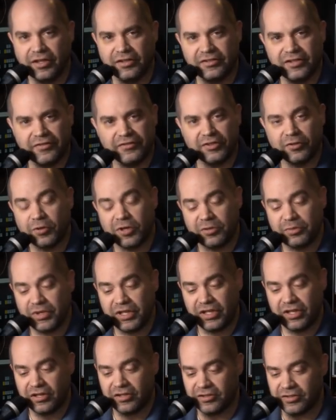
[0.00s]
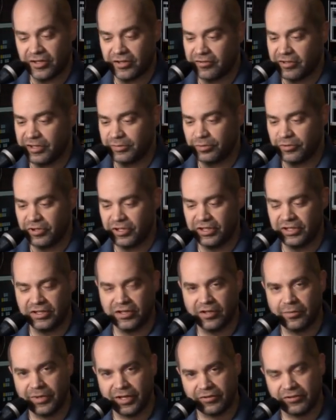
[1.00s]
uh, seven twenty p on another input, and
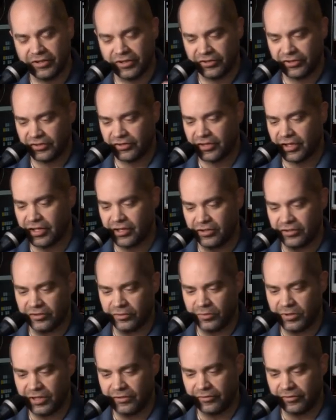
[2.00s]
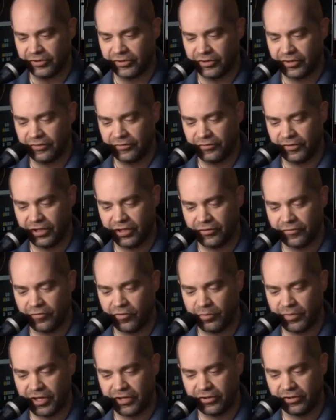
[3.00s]
it automatically does a scale to whatever video
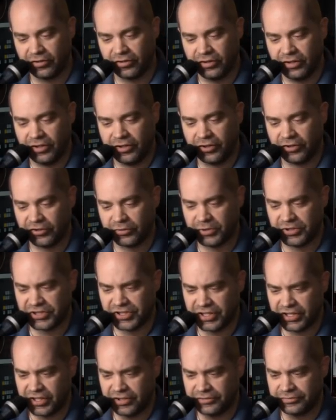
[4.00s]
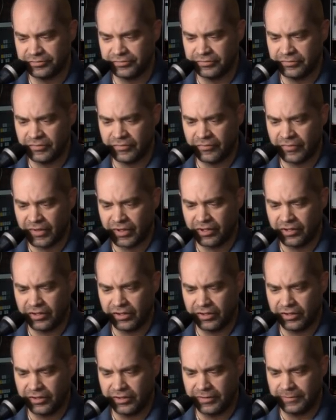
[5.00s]
format you're you're switching in.
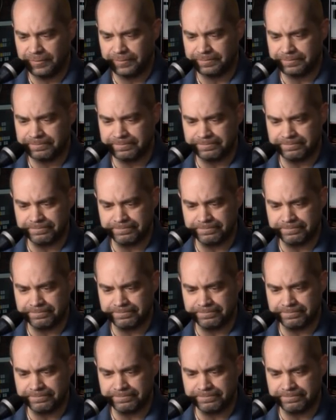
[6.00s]
Um,